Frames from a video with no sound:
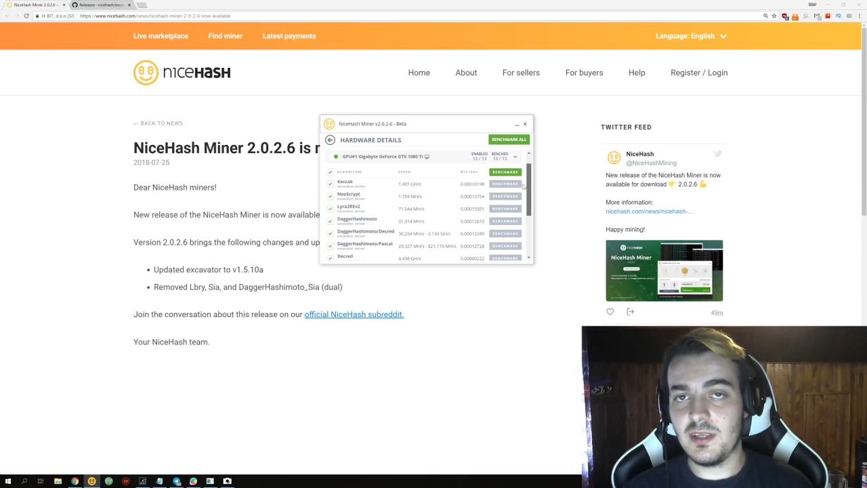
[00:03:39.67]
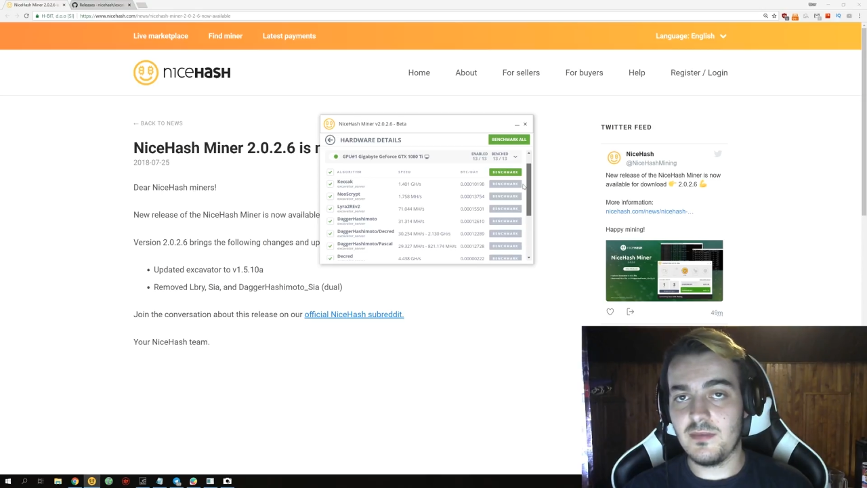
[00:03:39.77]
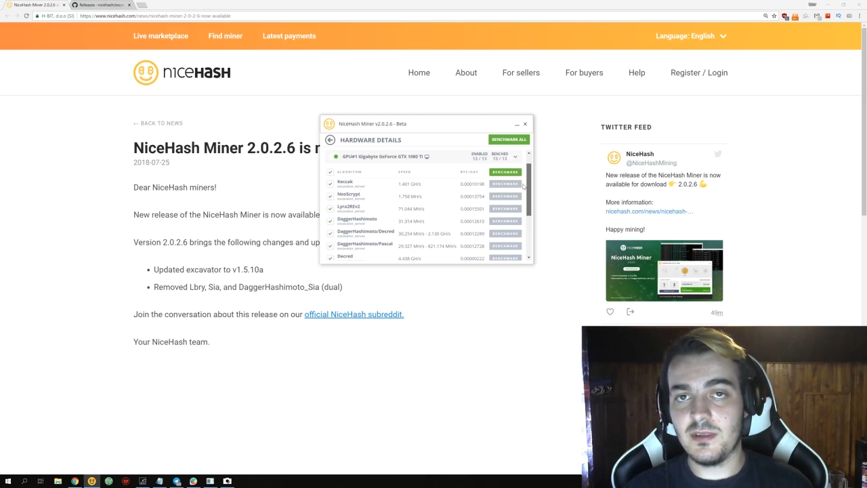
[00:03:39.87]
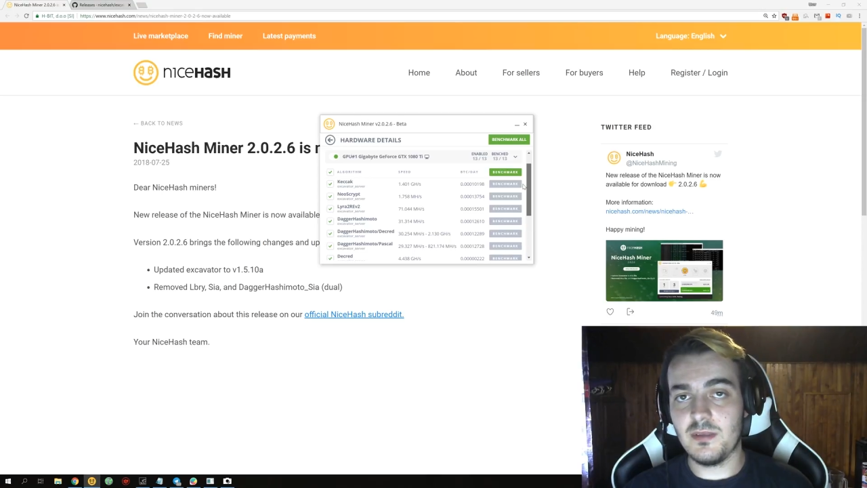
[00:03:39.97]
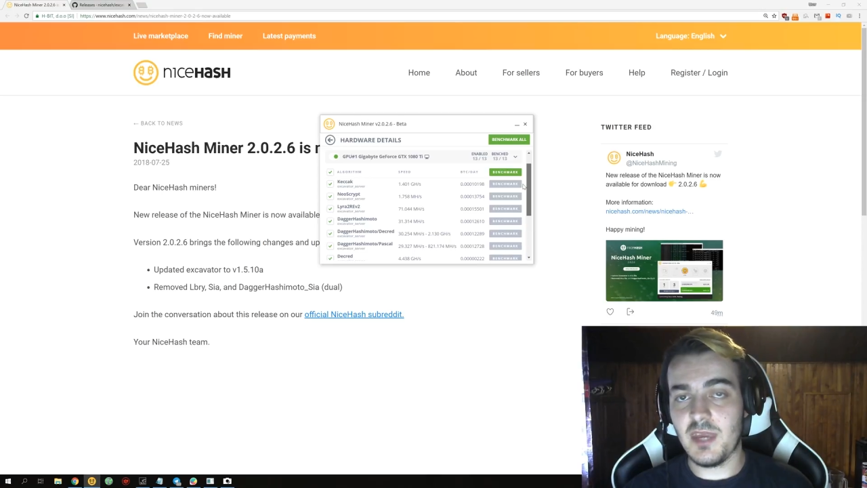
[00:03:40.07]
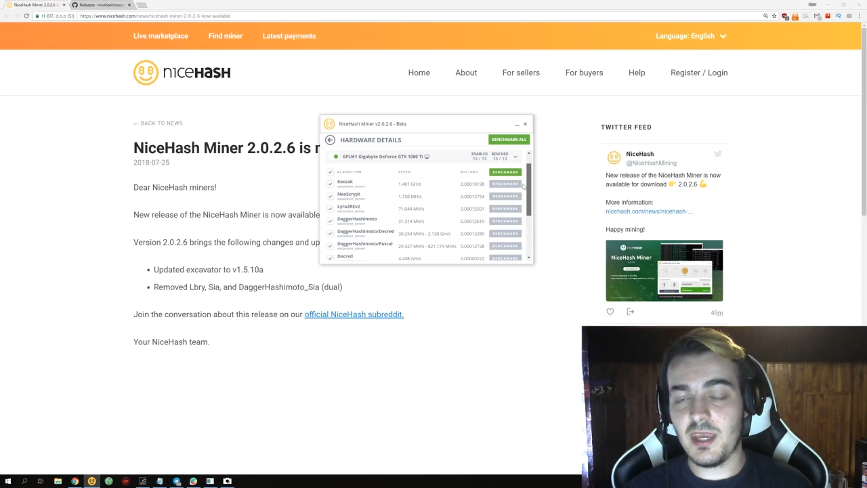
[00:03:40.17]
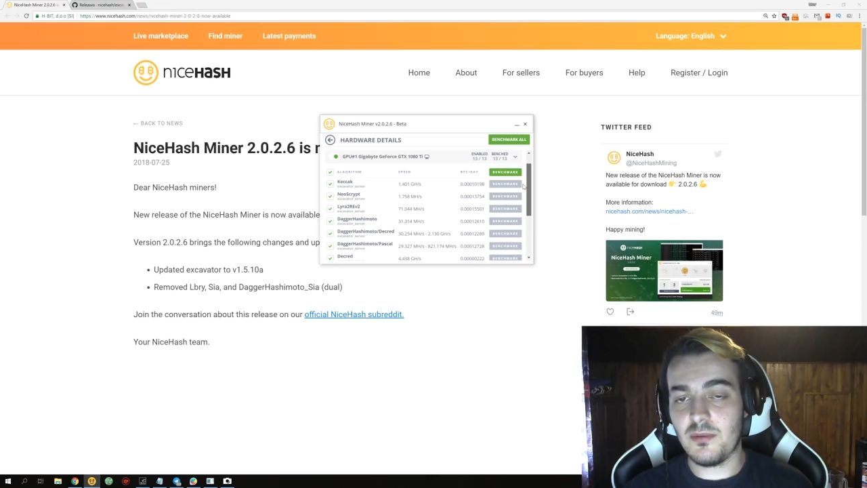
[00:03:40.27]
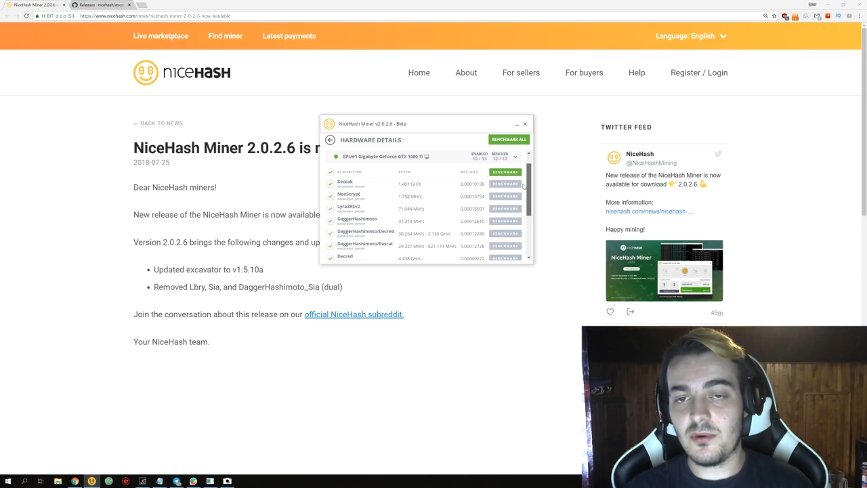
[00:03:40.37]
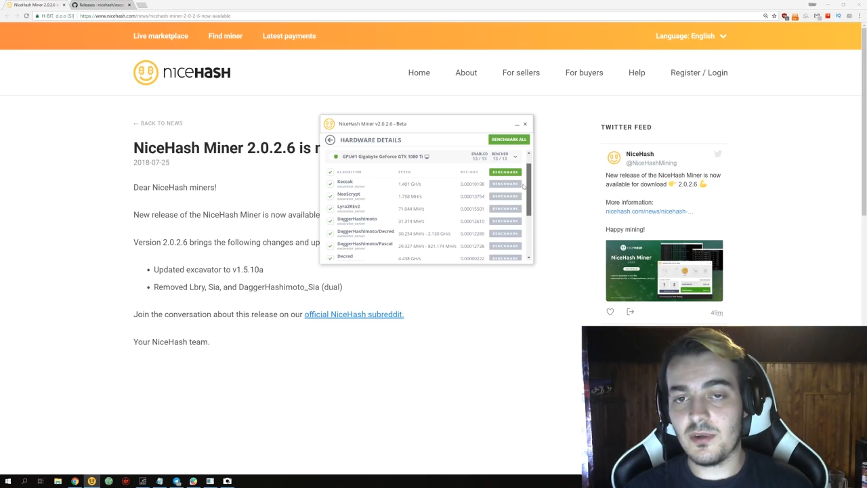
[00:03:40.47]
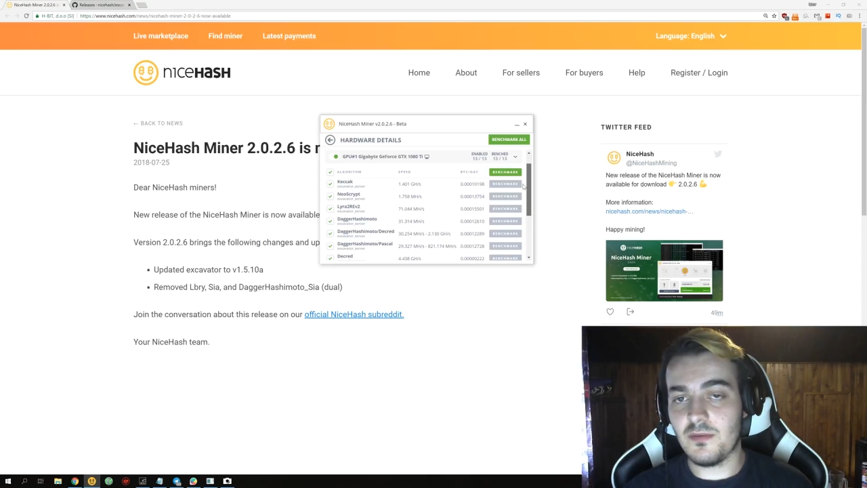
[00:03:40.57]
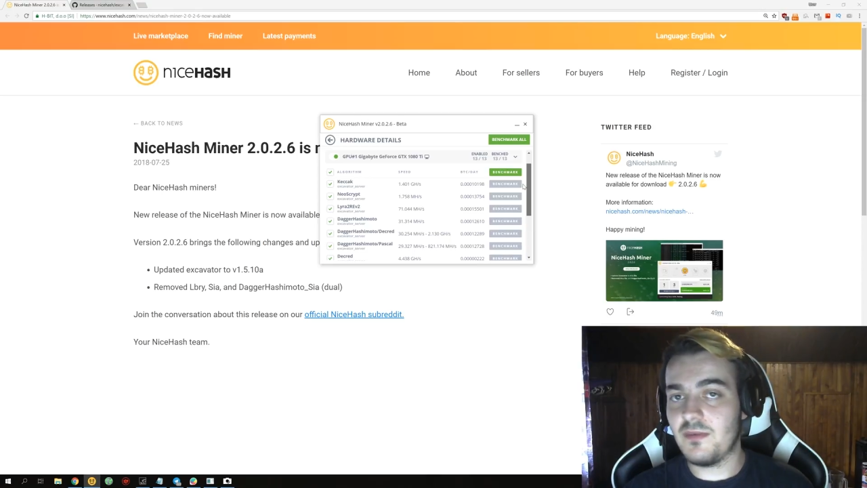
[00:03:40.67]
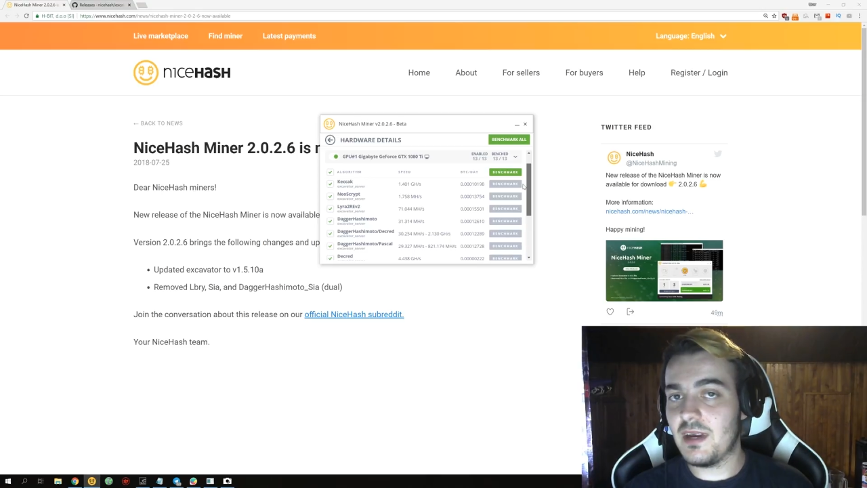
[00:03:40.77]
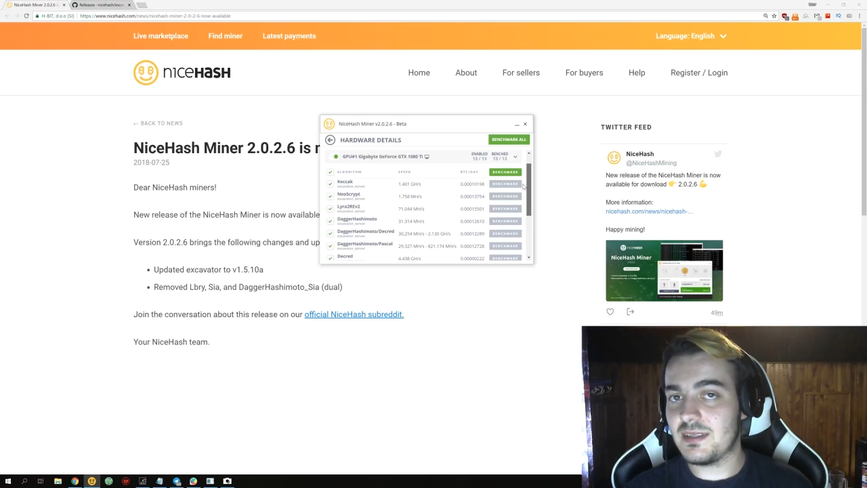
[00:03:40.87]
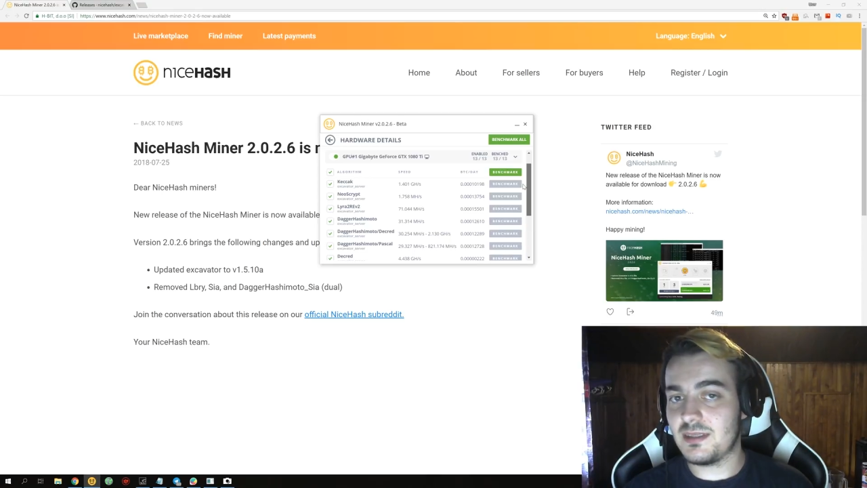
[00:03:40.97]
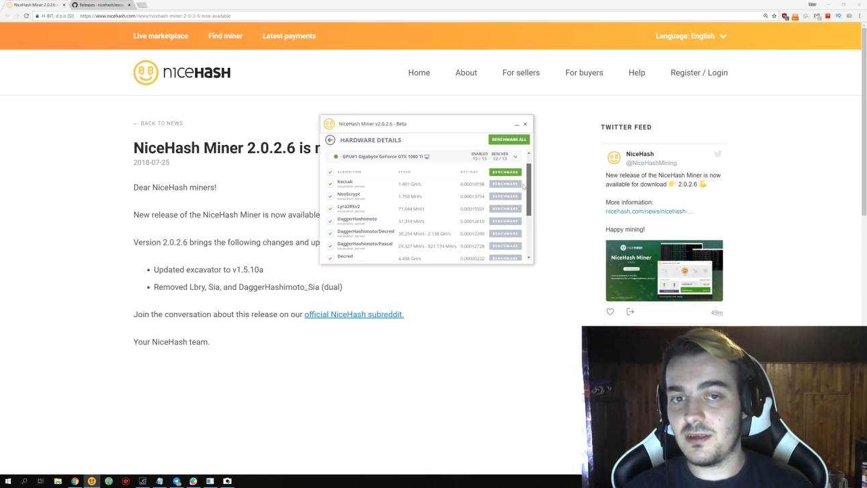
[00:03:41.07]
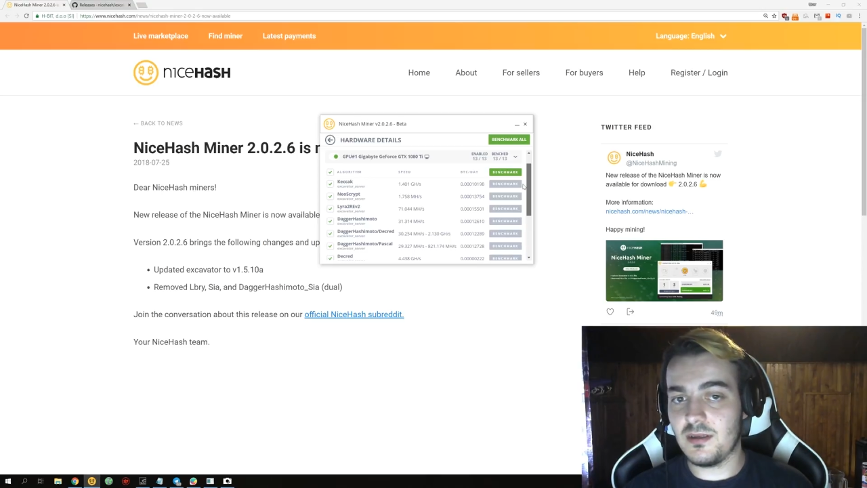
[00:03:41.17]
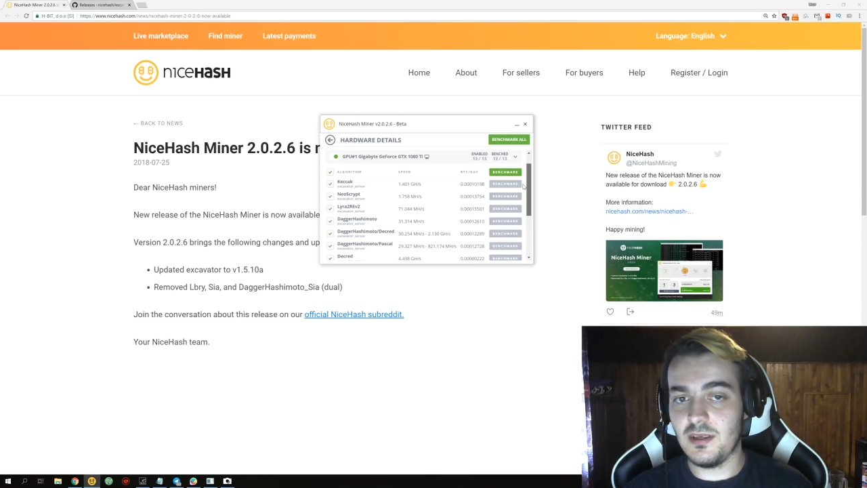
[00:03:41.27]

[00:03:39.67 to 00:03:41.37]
It will make program faster,